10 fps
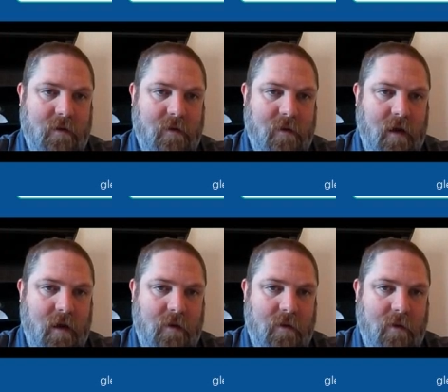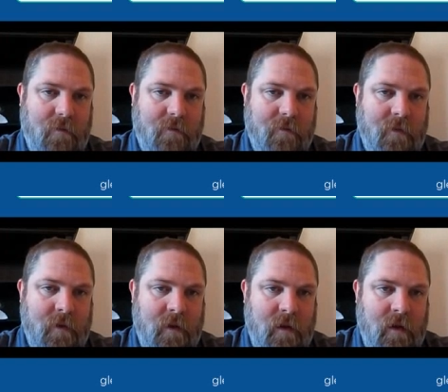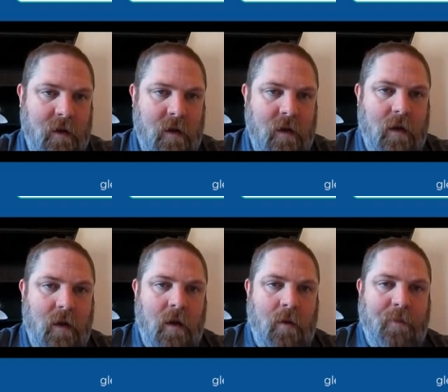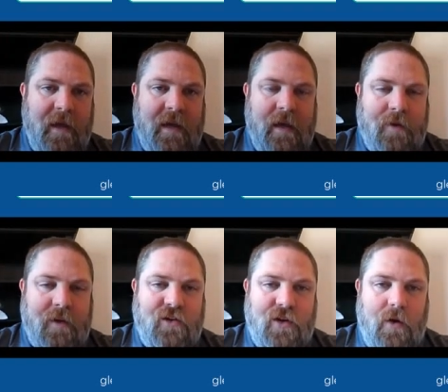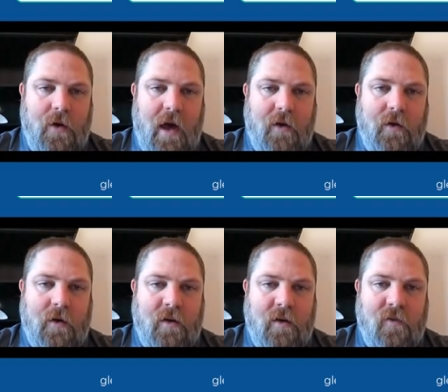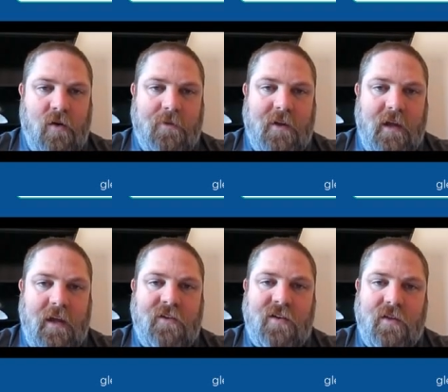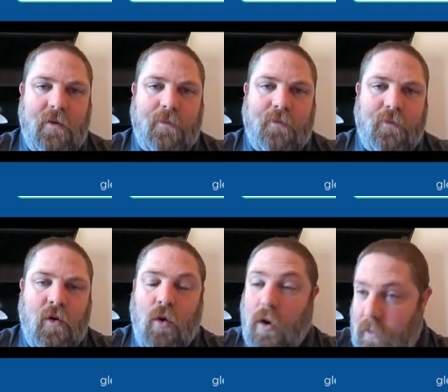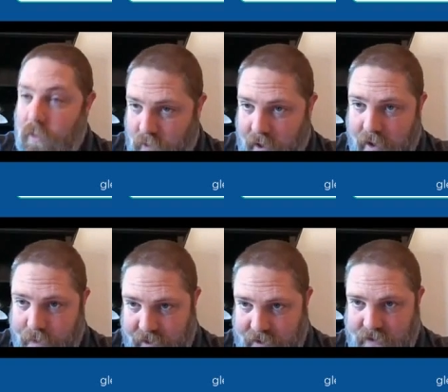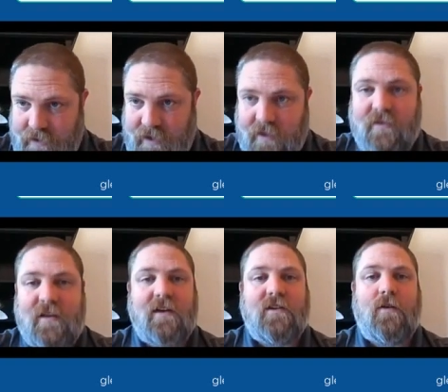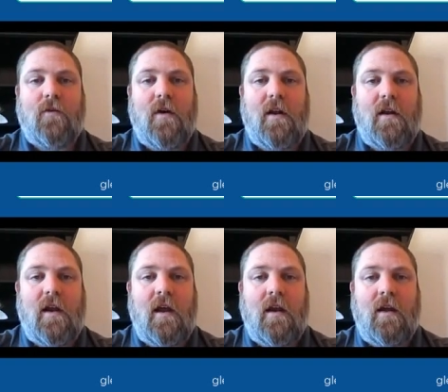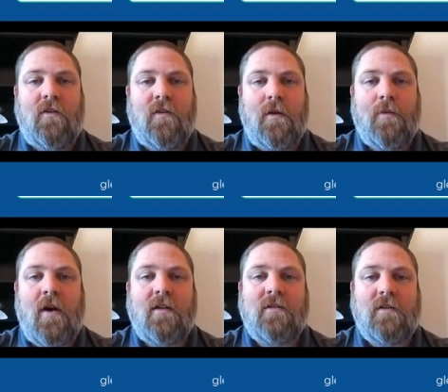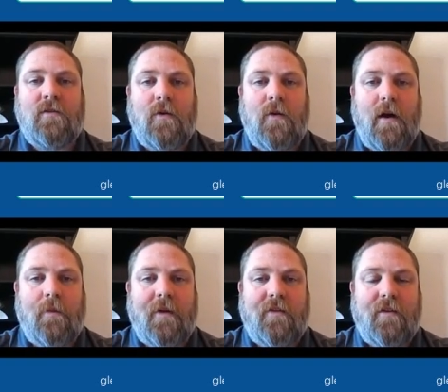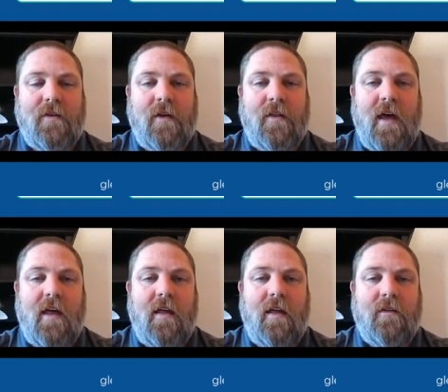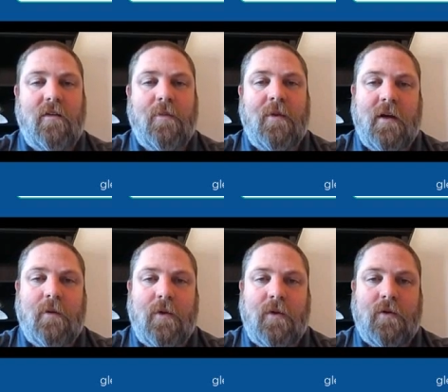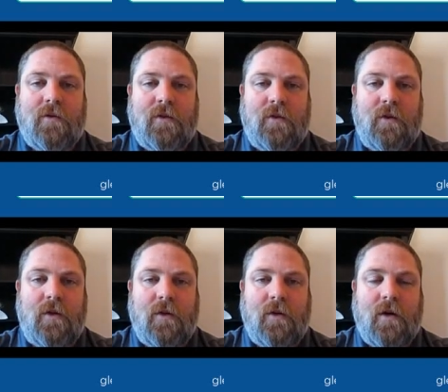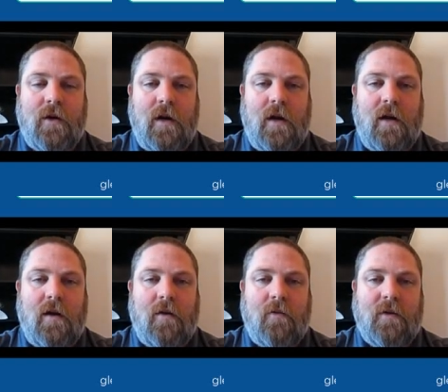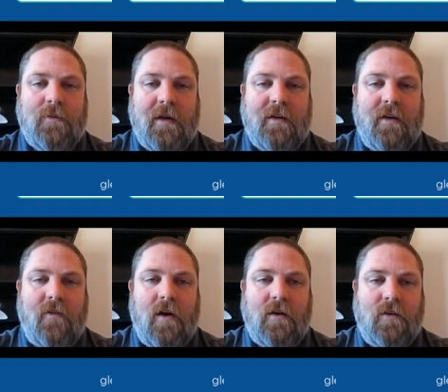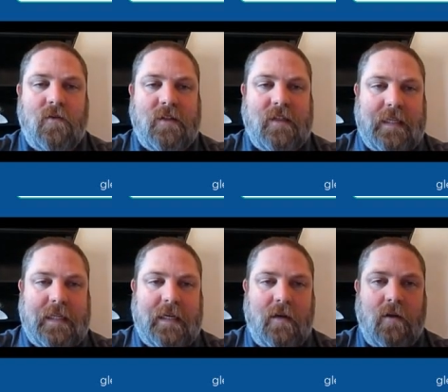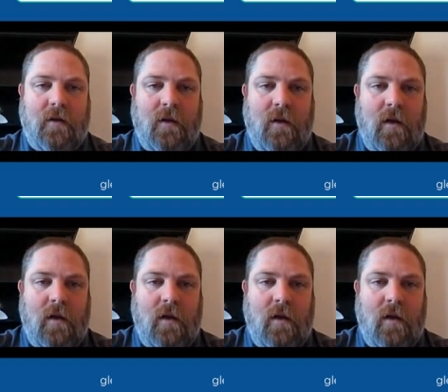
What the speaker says: is. And being able to show how you conform to each of the core requirements in section 1 and each of the process requirements that is applicable to your respective R2 facility,